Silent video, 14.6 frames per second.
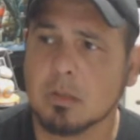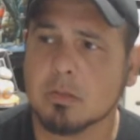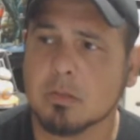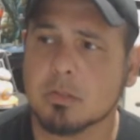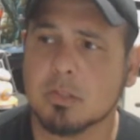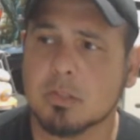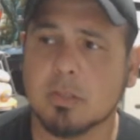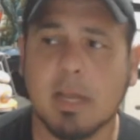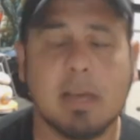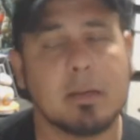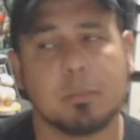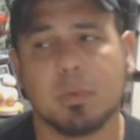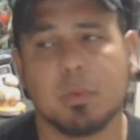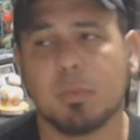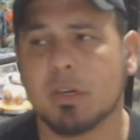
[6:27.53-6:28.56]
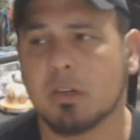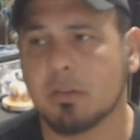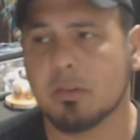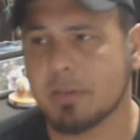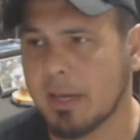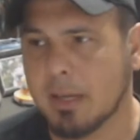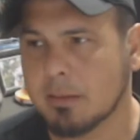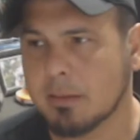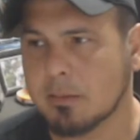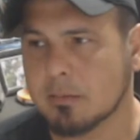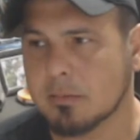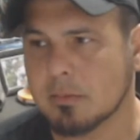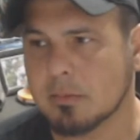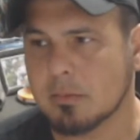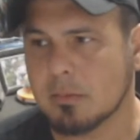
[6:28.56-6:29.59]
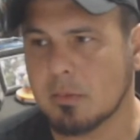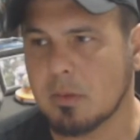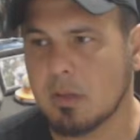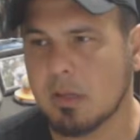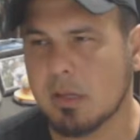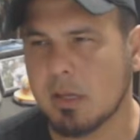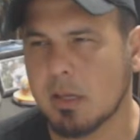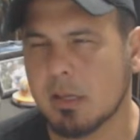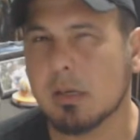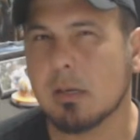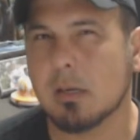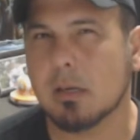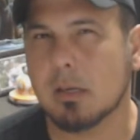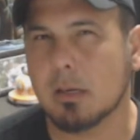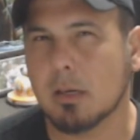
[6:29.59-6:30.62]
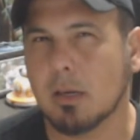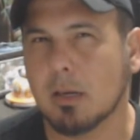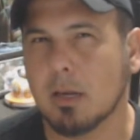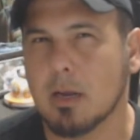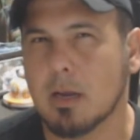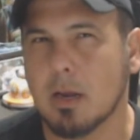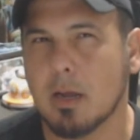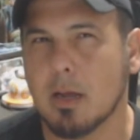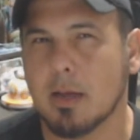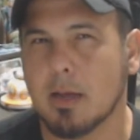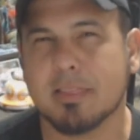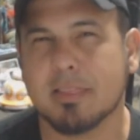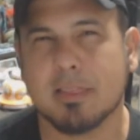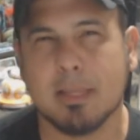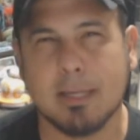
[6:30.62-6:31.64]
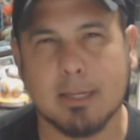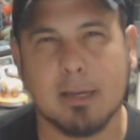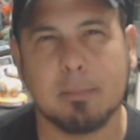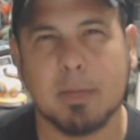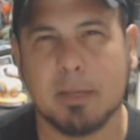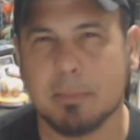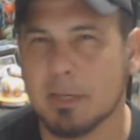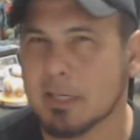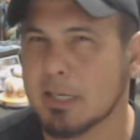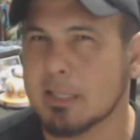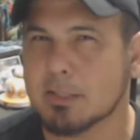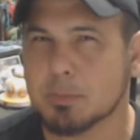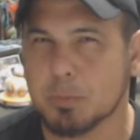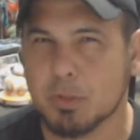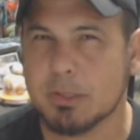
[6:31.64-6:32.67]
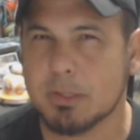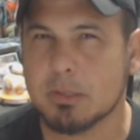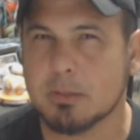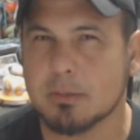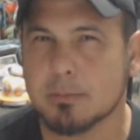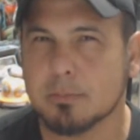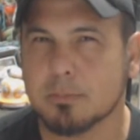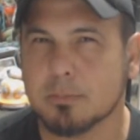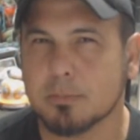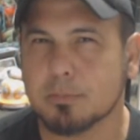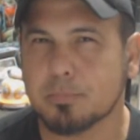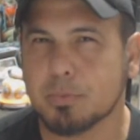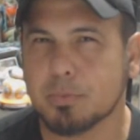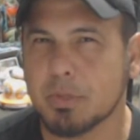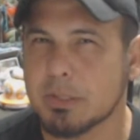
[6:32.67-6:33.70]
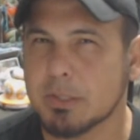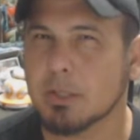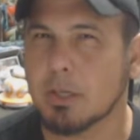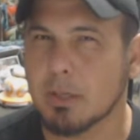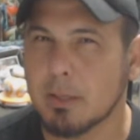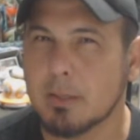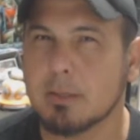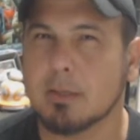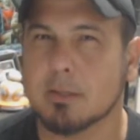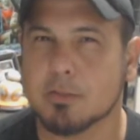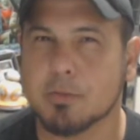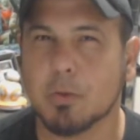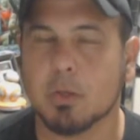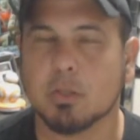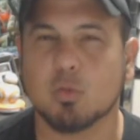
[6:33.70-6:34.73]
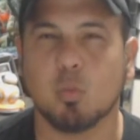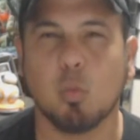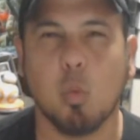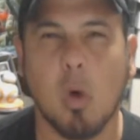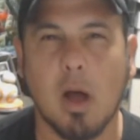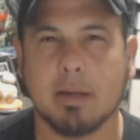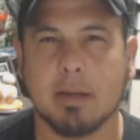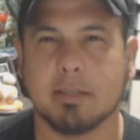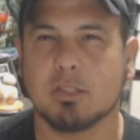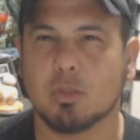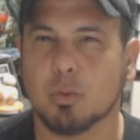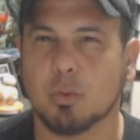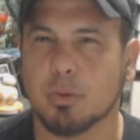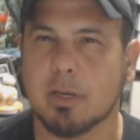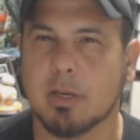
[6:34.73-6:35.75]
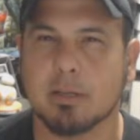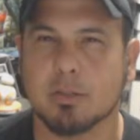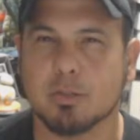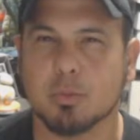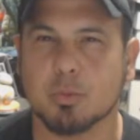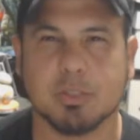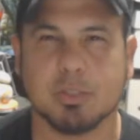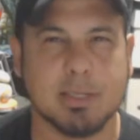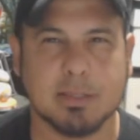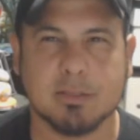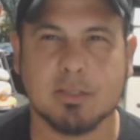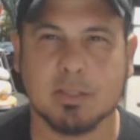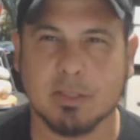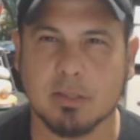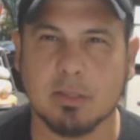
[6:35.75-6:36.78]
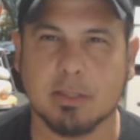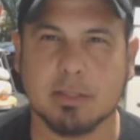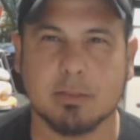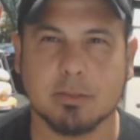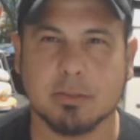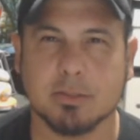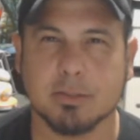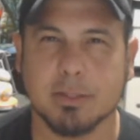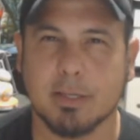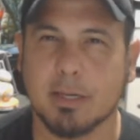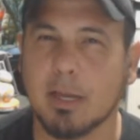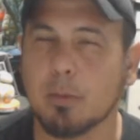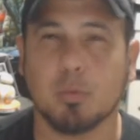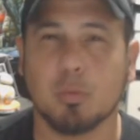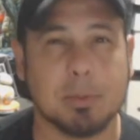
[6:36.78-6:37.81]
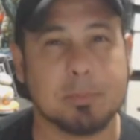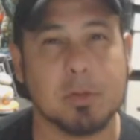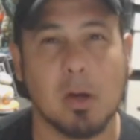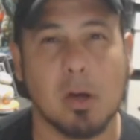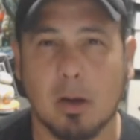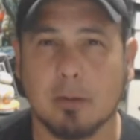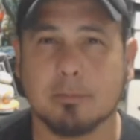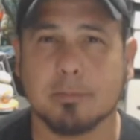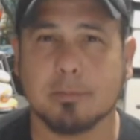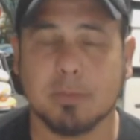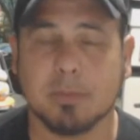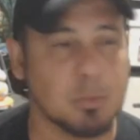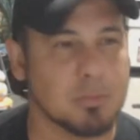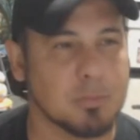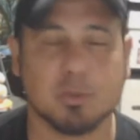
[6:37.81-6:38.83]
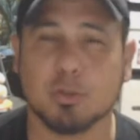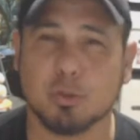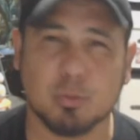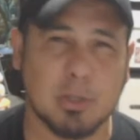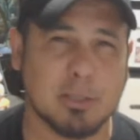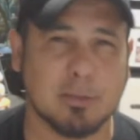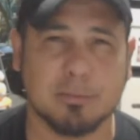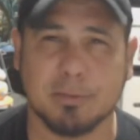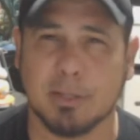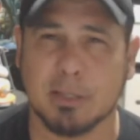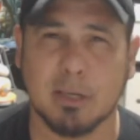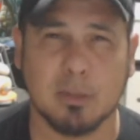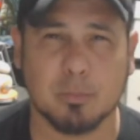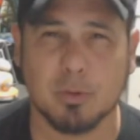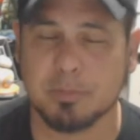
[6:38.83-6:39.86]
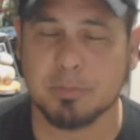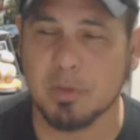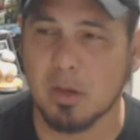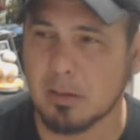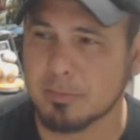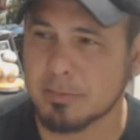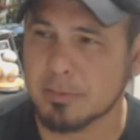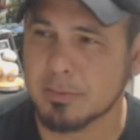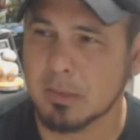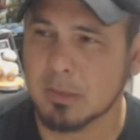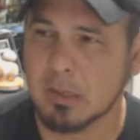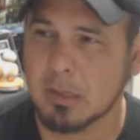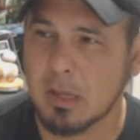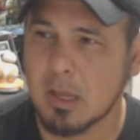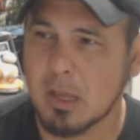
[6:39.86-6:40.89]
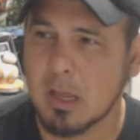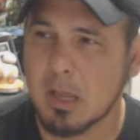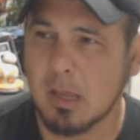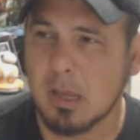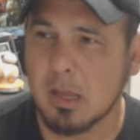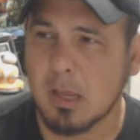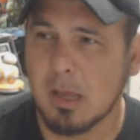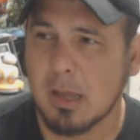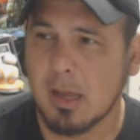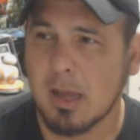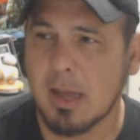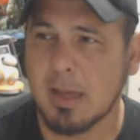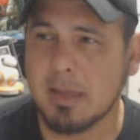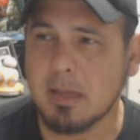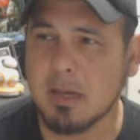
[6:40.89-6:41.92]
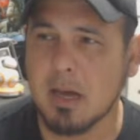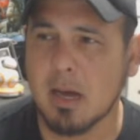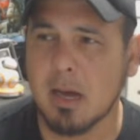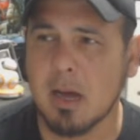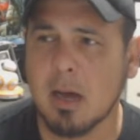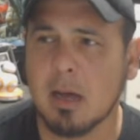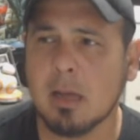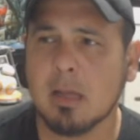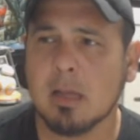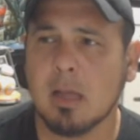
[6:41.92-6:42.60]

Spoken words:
So now that we went over that, and I think I made my case pretty good as far as why these creators were taken to the cleaners. And they were ripped off. They were straight the fuck up ripped off. I